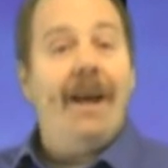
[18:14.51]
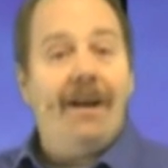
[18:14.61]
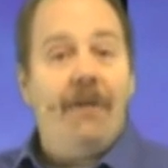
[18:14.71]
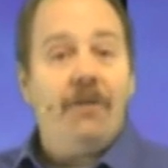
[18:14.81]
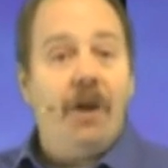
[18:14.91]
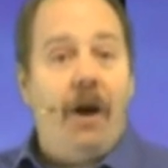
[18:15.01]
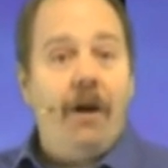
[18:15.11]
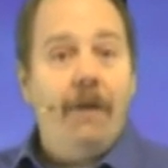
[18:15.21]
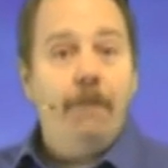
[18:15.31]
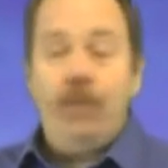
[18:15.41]
they get off the
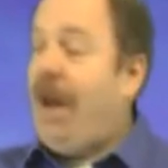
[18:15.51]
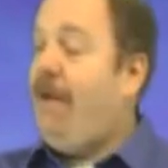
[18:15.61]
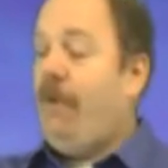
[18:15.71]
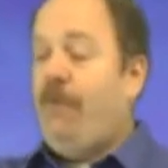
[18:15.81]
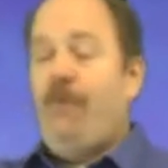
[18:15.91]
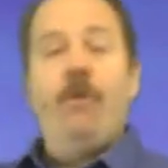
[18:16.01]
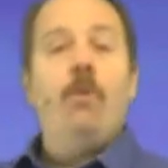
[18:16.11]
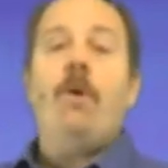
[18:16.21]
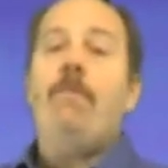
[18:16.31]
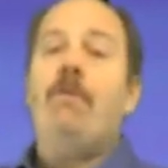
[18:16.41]
ark, they have a
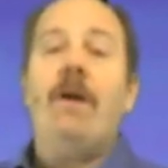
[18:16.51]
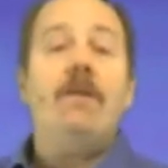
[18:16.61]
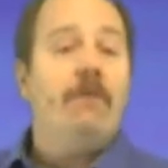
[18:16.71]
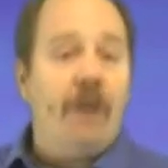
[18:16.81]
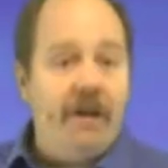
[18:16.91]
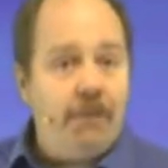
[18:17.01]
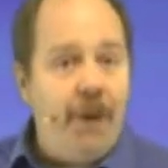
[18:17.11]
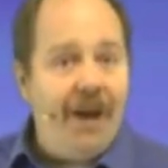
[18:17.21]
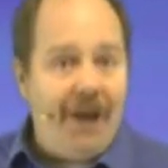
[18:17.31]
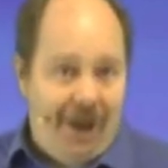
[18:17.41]
full reproductive
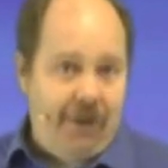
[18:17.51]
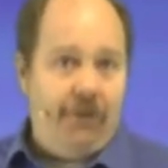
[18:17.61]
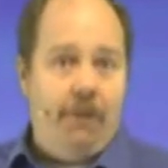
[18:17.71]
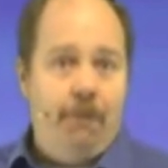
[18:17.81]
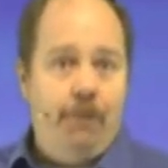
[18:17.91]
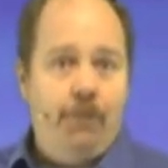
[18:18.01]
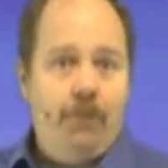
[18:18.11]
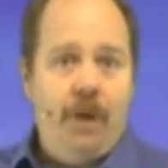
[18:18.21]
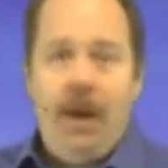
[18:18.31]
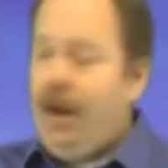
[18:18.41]
lifespan ahead of them.
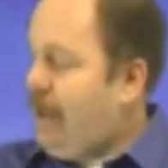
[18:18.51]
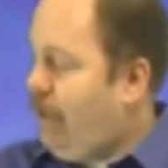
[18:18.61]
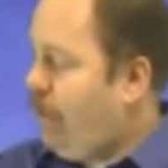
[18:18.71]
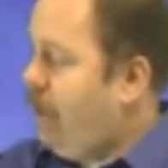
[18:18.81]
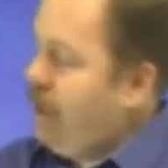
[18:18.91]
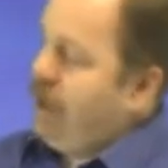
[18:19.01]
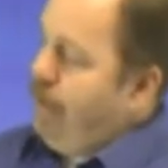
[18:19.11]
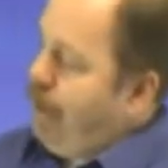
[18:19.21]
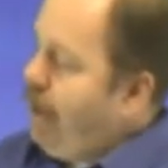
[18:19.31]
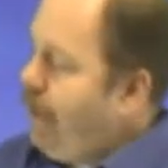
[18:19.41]
Now,
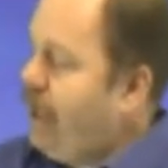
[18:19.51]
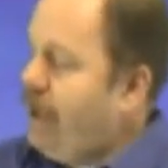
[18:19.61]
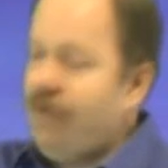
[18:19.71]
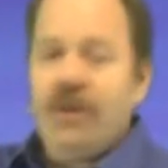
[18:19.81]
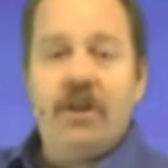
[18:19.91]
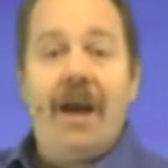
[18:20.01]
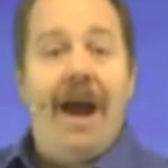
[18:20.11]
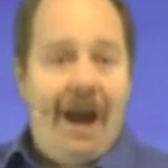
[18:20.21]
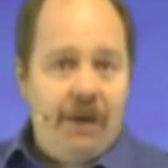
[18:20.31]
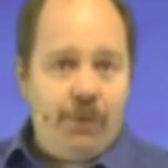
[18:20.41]
comparing this
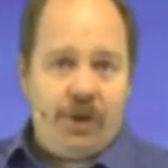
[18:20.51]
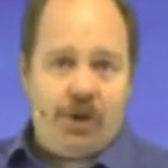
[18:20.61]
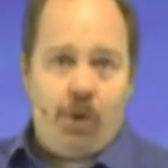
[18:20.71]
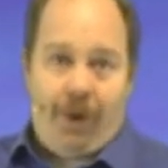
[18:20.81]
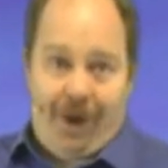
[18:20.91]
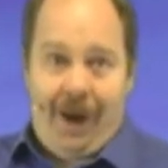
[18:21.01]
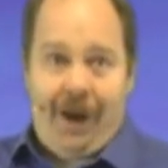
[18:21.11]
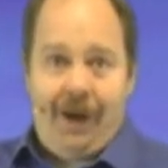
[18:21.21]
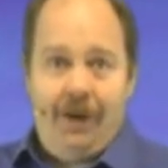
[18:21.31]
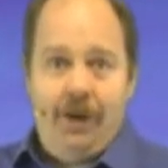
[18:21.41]
hadrosaur
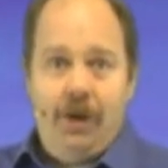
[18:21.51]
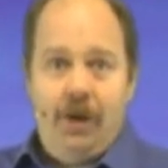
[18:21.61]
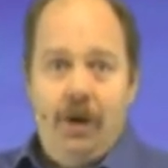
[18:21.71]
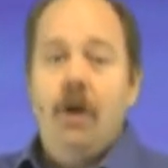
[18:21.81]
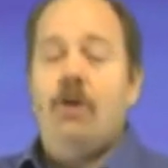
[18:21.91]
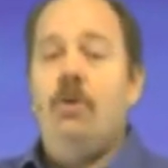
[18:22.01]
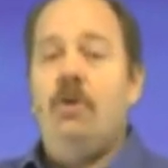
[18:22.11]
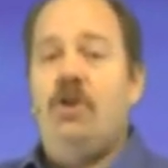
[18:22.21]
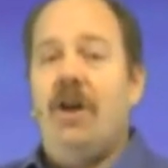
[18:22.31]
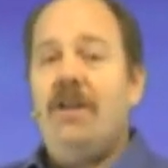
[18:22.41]
egg to
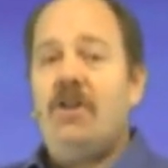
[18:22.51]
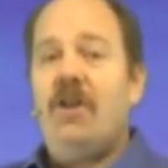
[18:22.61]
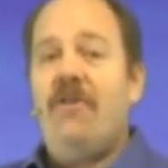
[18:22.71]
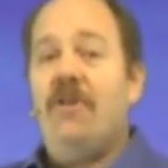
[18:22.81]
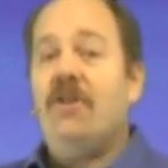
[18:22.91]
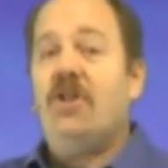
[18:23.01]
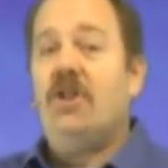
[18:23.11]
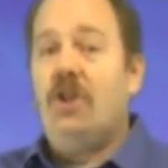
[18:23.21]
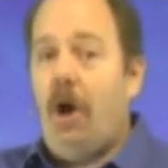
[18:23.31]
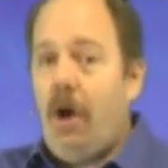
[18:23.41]
just the
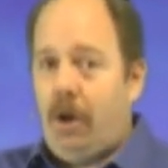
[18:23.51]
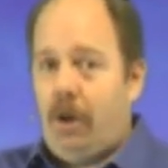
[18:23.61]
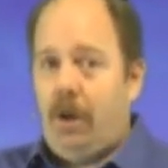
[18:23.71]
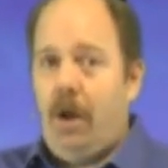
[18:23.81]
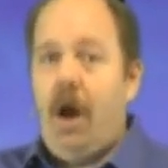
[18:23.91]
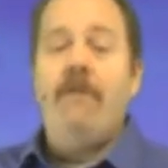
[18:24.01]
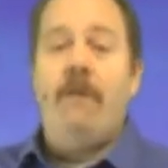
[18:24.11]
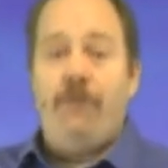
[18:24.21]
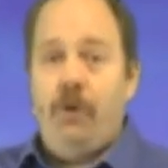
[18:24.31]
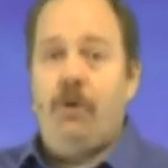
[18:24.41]
skull of
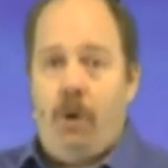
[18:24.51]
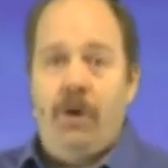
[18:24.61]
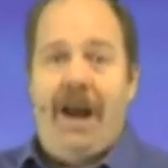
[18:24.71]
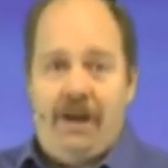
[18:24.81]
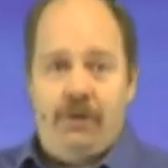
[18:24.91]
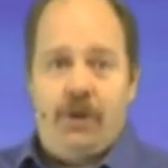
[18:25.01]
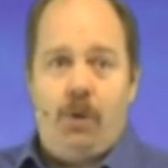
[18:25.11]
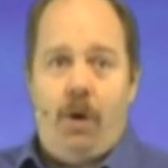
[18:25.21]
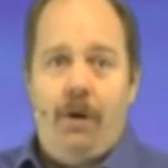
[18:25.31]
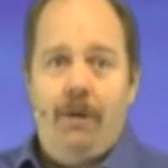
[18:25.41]
a full grown
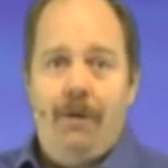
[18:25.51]
hadrosaur,